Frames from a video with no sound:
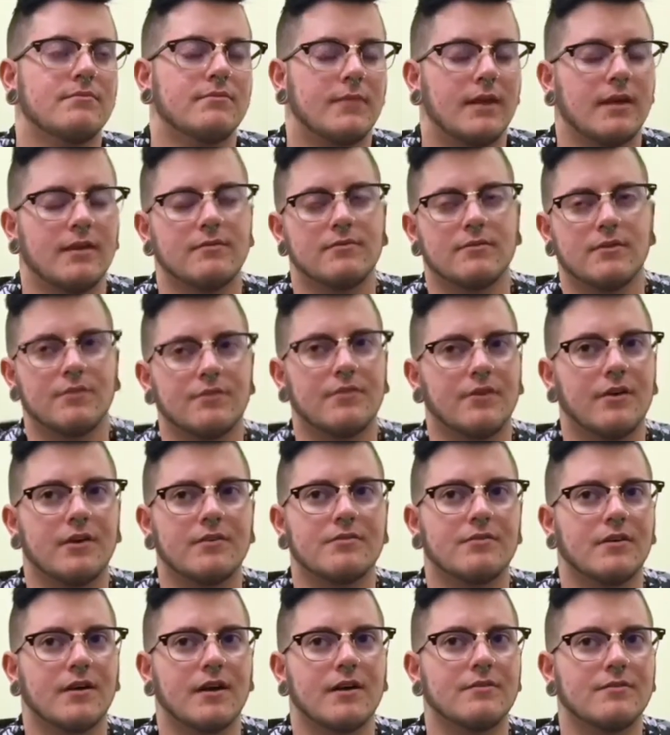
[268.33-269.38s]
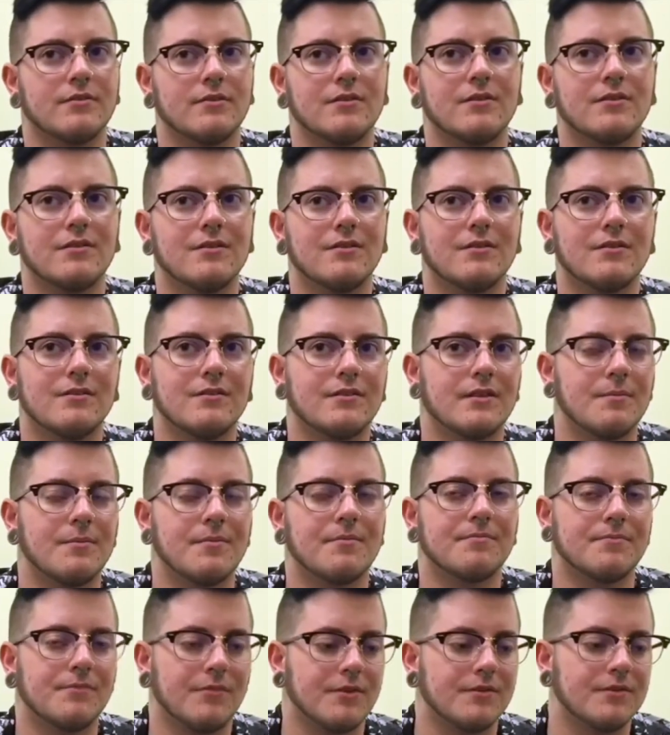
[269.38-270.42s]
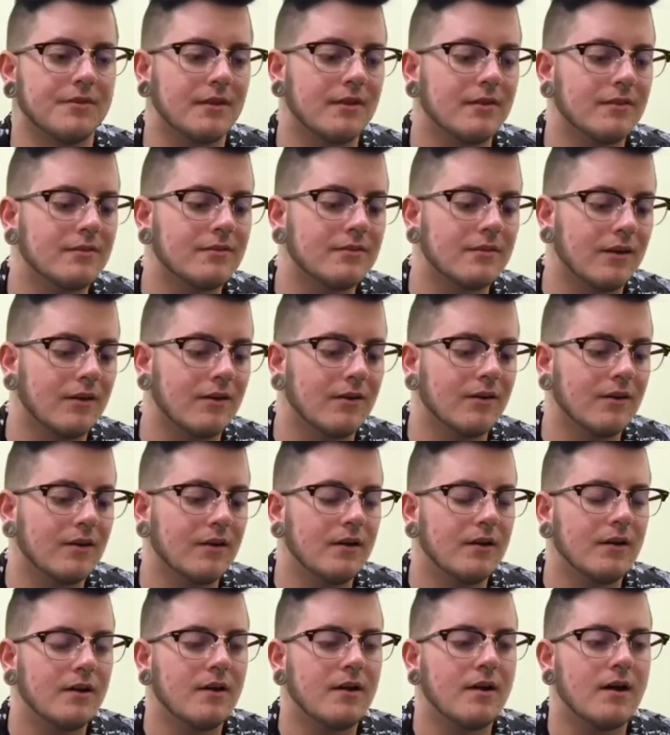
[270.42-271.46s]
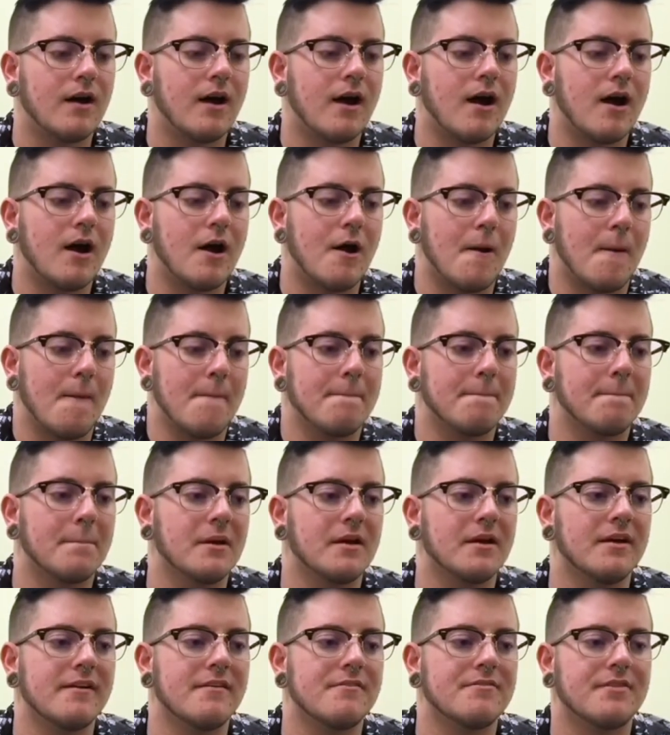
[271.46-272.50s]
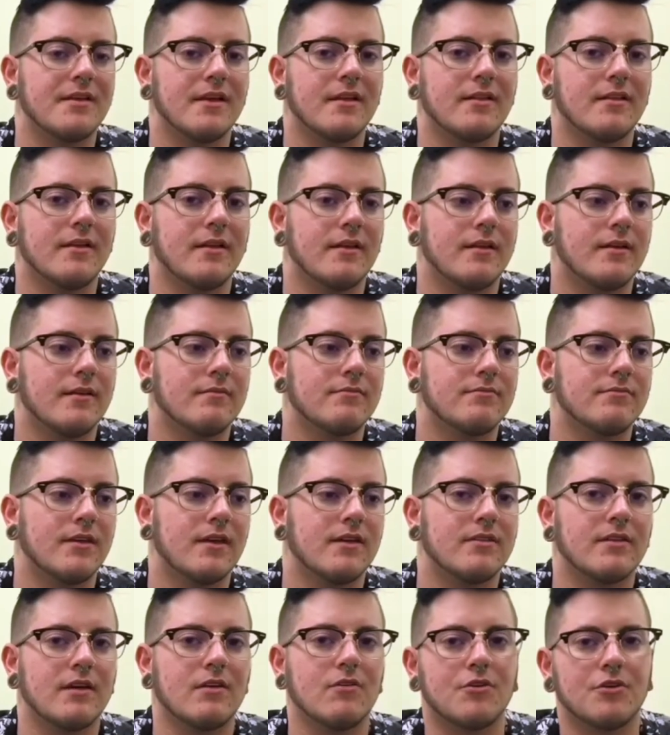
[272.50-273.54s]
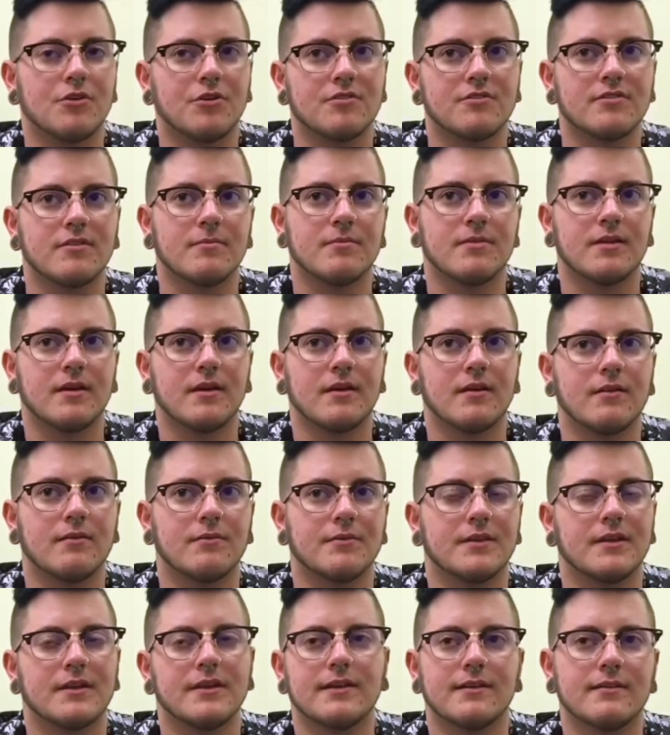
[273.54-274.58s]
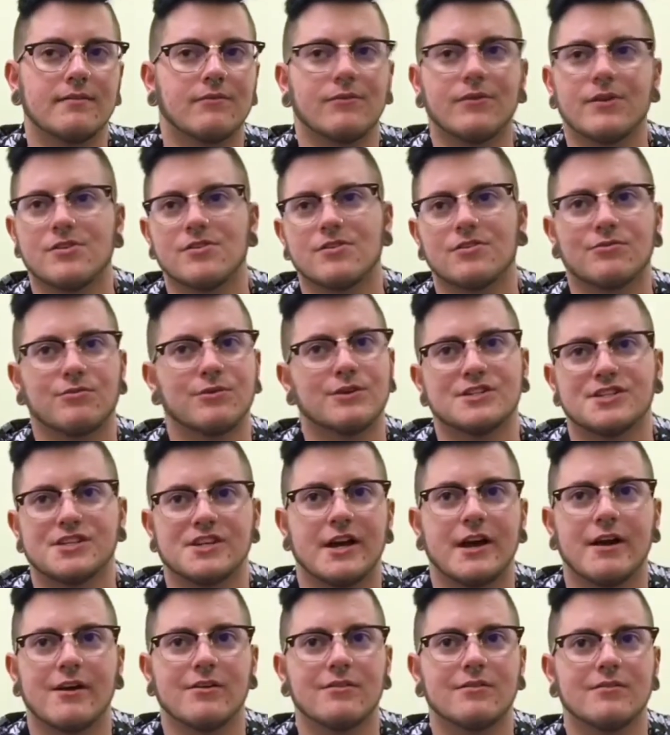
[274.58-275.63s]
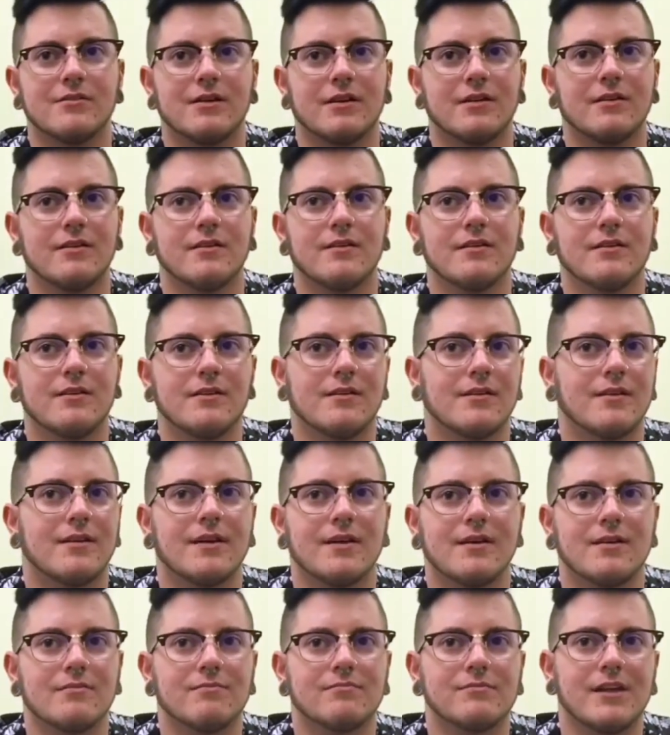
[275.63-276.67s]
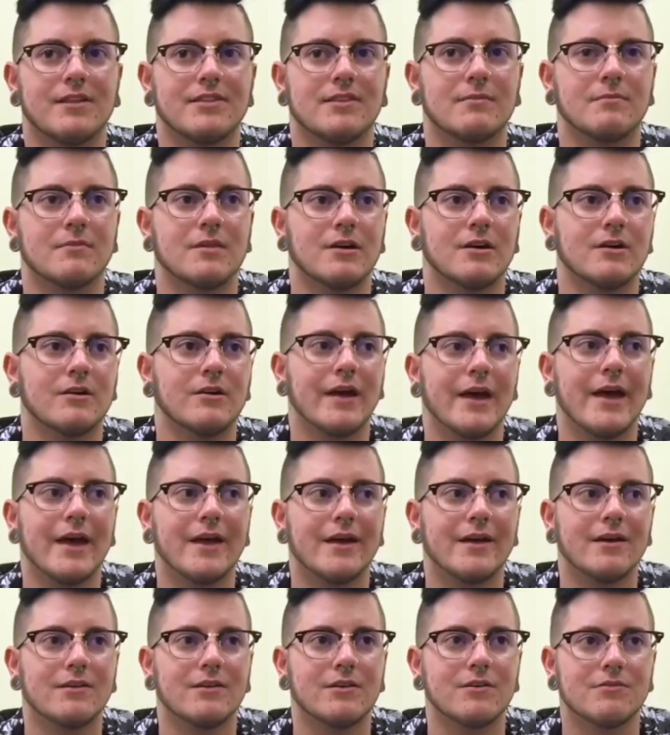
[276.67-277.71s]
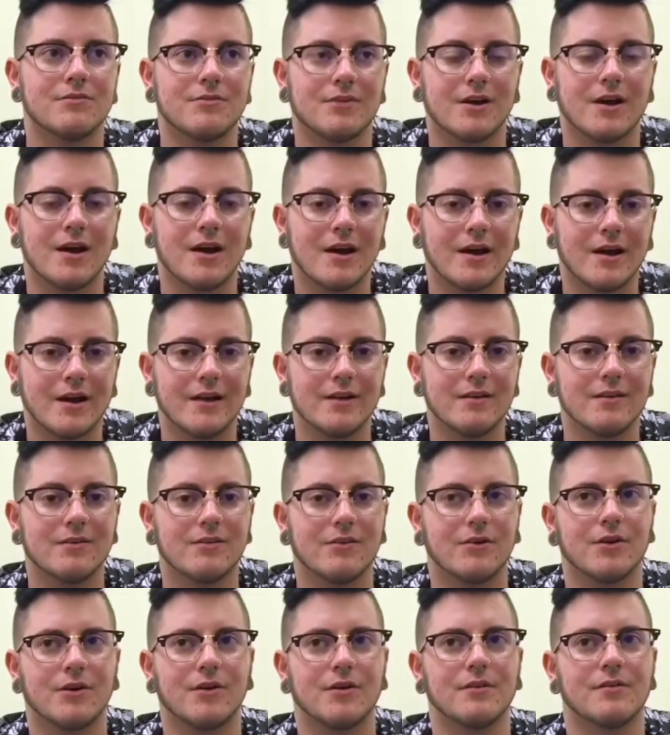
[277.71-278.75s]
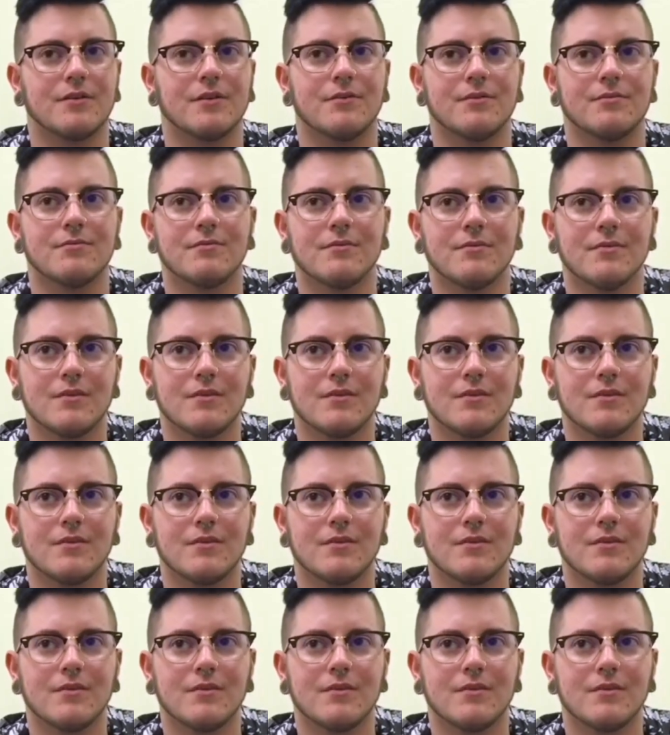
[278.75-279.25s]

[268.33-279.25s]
they, they're very forgetful, the residents. So, um, but if they like think they ordered something when they didn't, we just switch it out and let them know, hey, you forgot or you